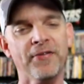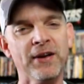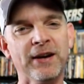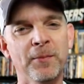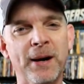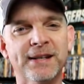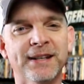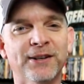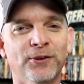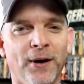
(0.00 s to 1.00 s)
I think everybody's
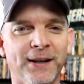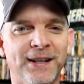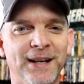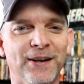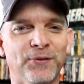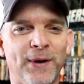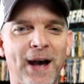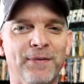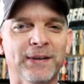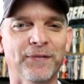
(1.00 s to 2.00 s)
seen Karate Kid. If you
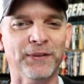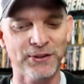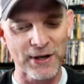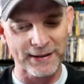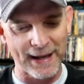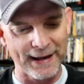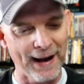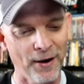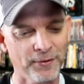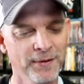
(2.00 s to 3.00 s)
haven't, definitely check that
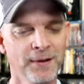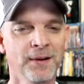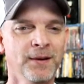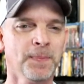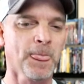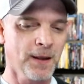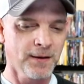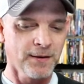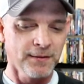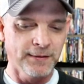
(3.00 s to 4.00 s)
out.
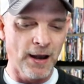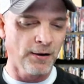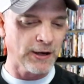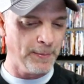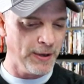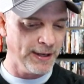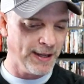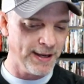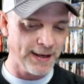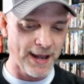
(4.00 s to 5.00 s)
Now, coming
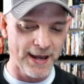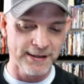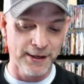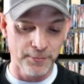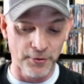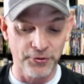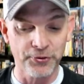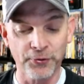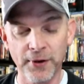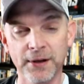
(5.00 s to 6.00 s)
in at number
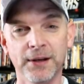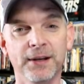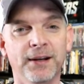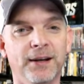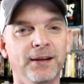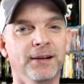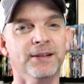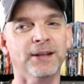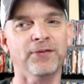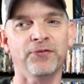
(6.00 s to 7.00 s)
3
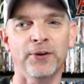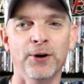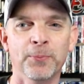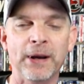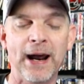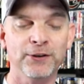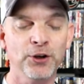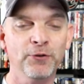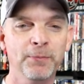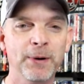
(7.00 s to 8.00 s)
is a film that I
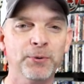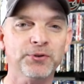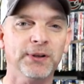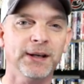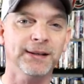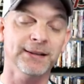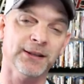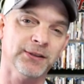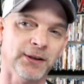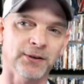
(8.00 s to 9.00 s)
do remember seeing in
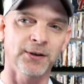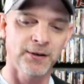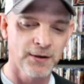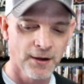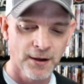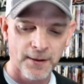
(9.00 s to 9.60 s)
the theater.